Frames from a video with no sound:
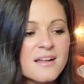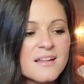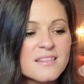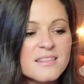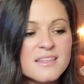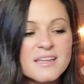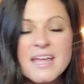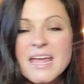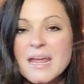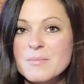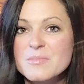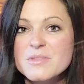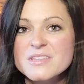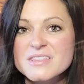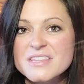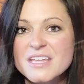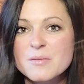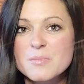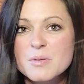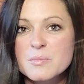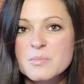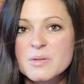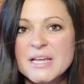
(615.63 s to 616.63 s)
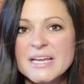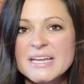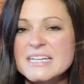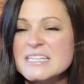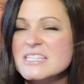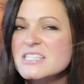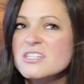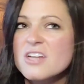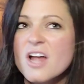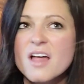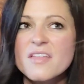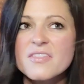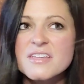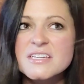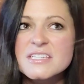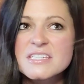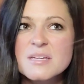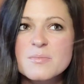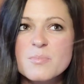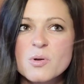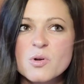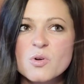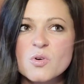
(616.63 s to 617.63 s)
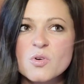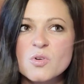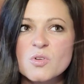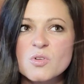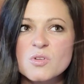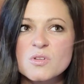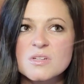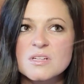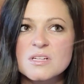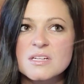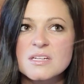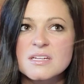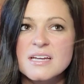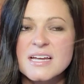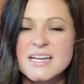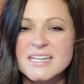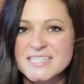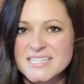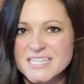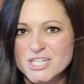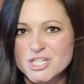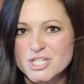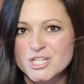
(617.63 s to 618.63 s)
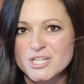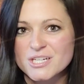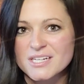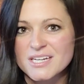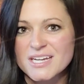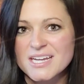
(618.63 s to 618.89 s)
the game that they've been playing. It's not the typical edition.